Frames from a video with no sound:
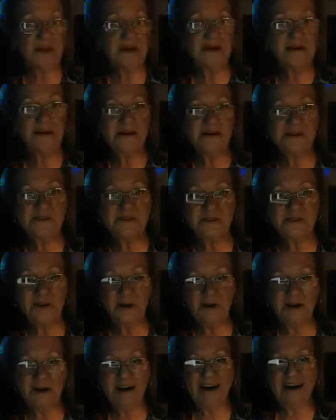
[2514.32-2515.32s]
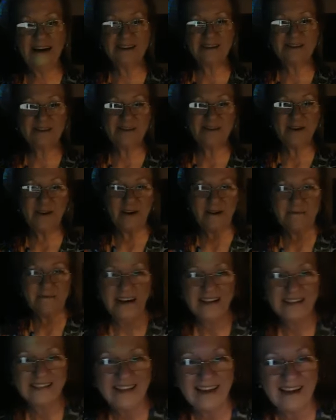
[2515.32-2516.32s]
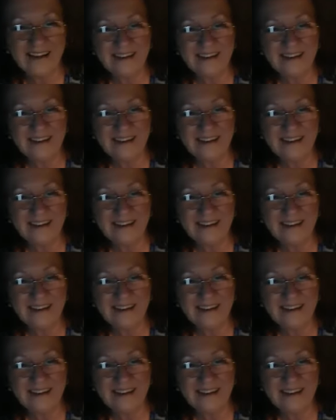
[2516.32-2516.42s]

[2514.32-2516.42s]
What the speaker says: So sorry about that.